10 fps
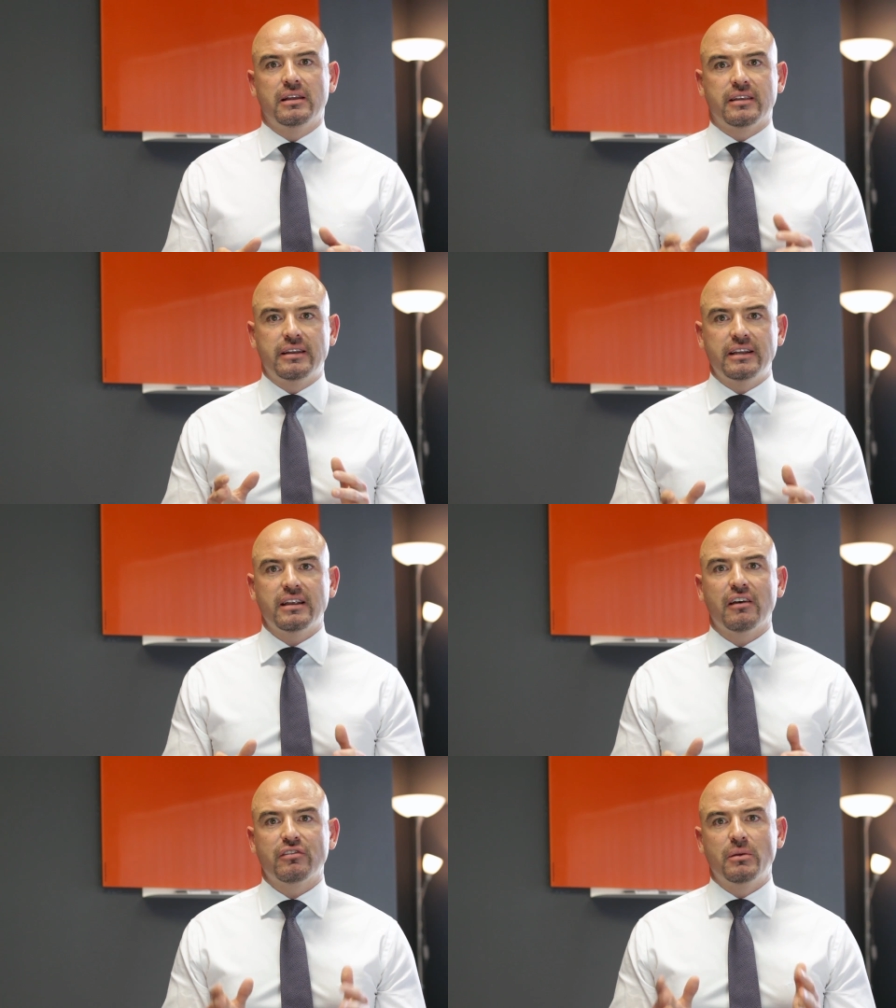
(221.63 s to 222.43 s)
They need
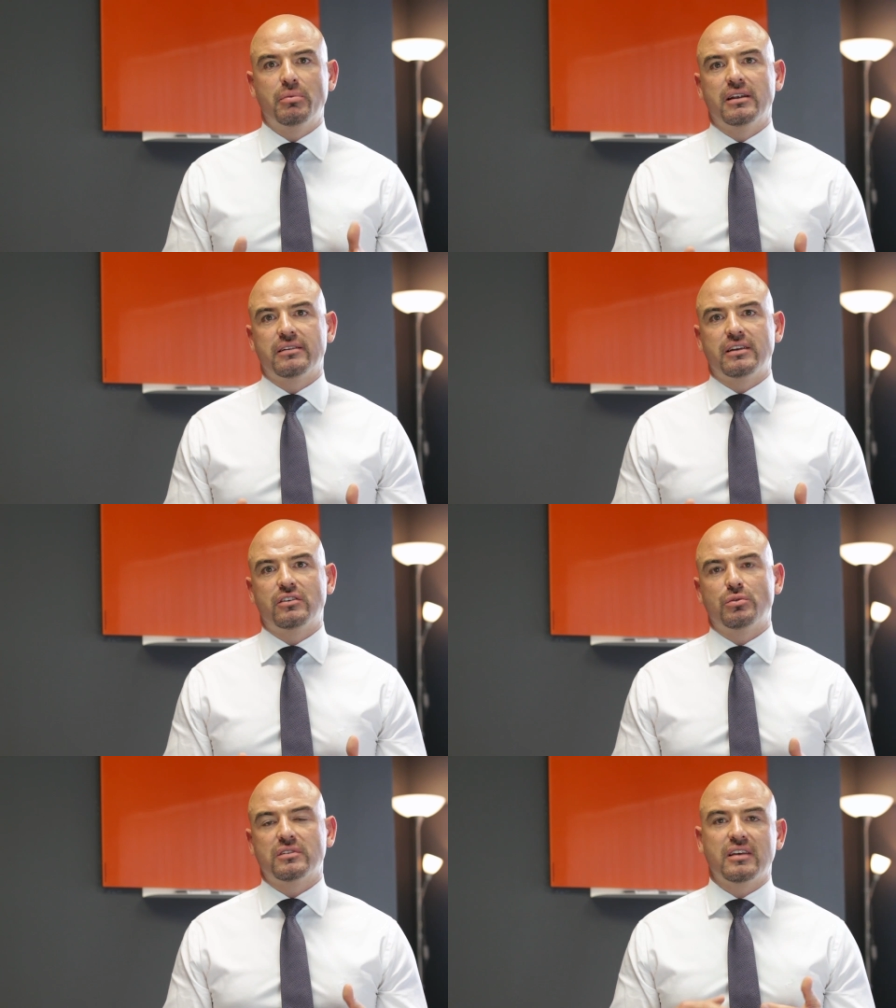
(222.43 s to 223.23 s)
to have the ability
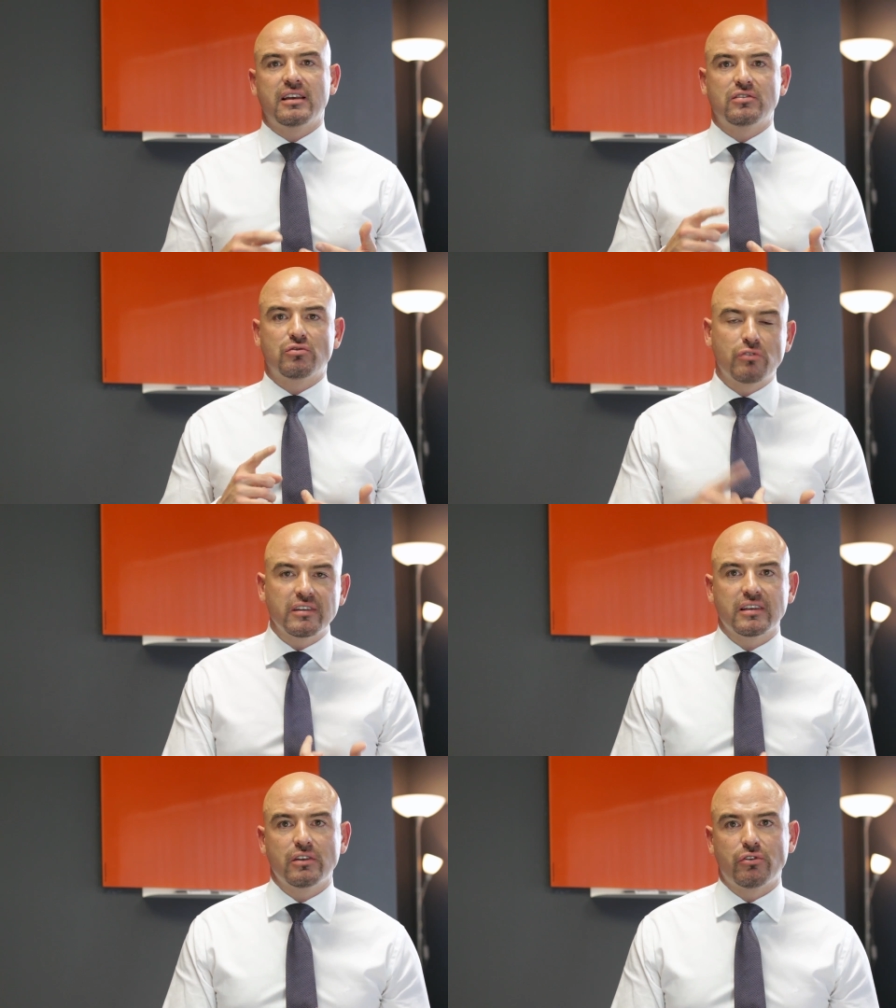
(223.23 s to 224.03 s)
to assess
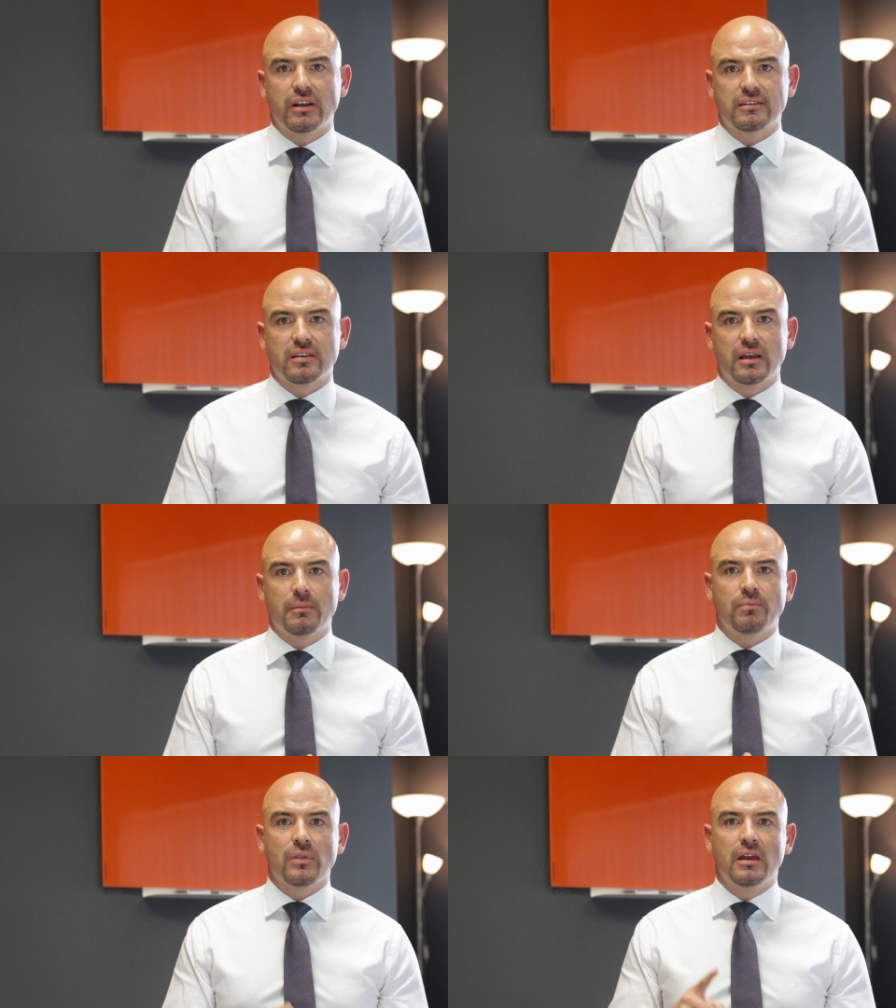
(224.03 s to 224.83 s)
risk in real
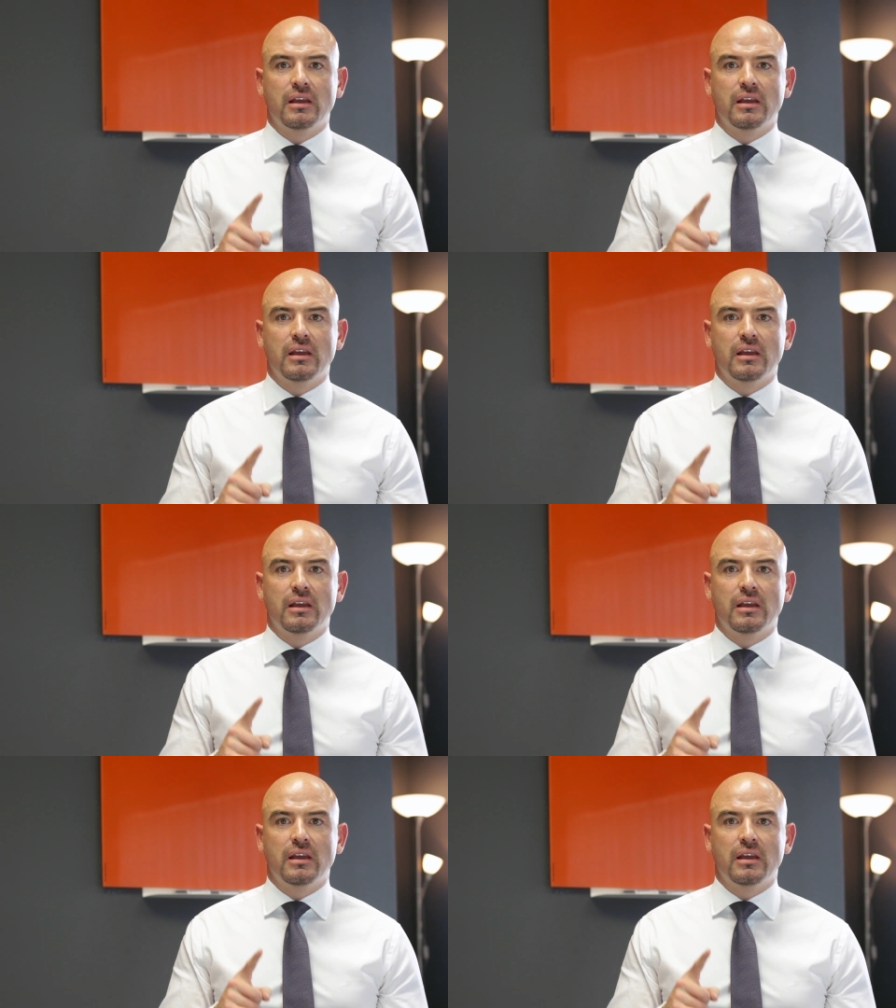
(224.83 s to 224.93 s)
time,